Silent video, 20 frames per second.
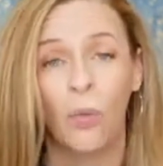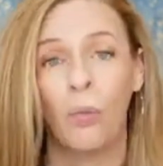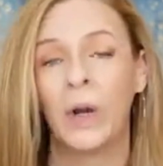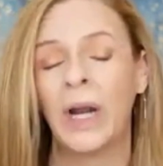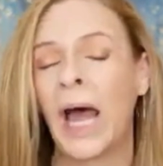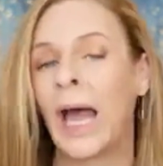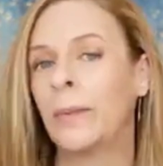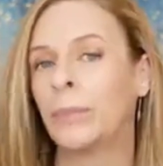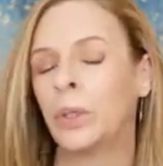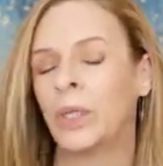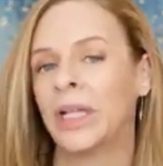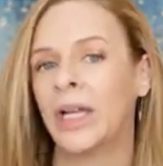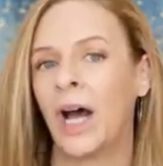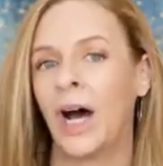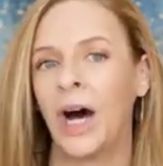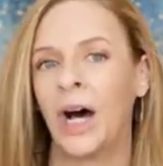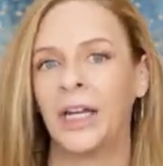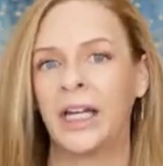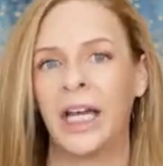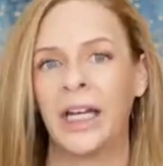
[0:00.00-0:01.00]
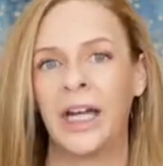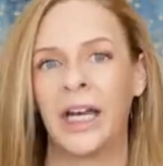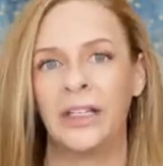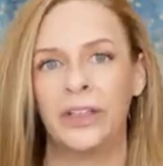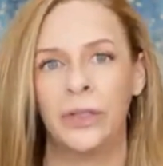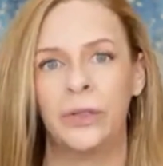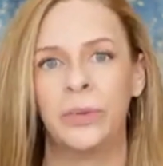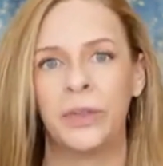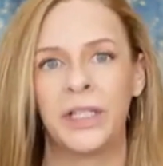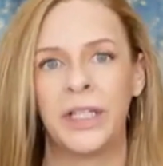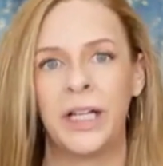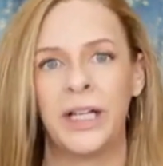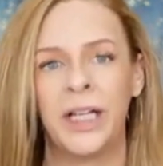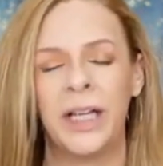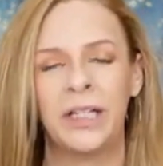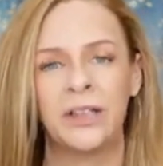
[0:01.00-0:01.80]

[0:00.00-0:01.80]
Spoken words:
when I put it on and I used it,